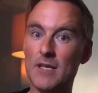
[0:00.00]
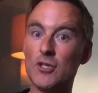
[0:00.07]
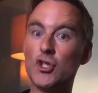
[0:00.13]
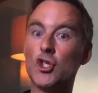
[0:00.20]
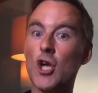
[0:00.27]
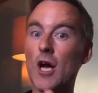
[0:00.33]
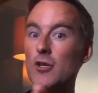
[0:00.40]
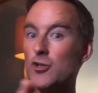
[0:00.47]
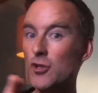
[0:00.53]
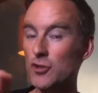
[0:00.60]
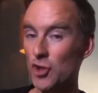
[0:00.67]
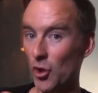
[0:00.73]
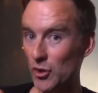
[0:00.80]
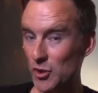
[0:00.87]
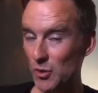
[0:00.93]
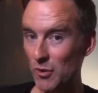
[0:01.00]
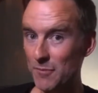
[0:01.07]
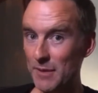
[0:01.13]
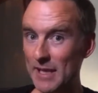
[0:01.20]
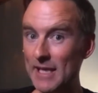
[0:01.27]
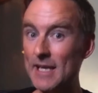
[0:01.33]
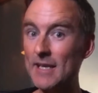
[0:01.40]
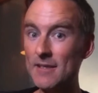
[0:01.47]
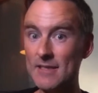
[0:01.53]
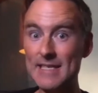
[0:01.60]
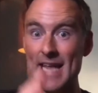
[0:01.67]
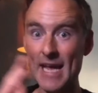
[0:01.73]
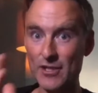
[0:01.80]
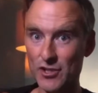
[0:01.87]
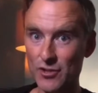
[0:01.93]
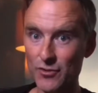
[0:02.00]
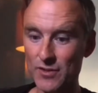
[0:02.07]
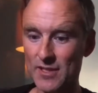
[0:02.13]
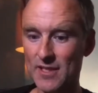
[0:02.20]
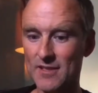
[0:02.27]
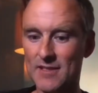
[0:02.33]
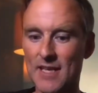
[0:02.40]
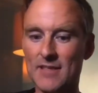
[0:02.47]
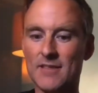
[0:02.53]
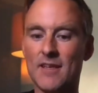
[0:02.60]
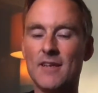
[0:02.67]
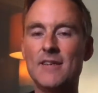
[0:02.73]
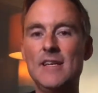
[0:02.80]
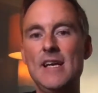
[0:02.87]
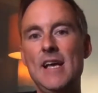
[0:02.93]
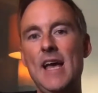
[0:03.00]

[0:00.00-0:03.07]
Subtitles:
Joshua being his national successor,